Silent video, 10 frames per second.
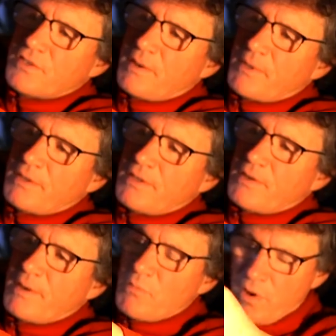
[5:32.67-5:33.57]
summer, you
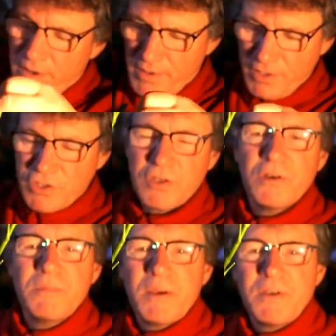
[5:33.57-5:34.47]
know, I'm watering
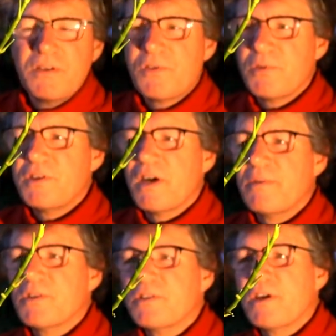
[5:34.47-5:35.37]
two, maybe three times a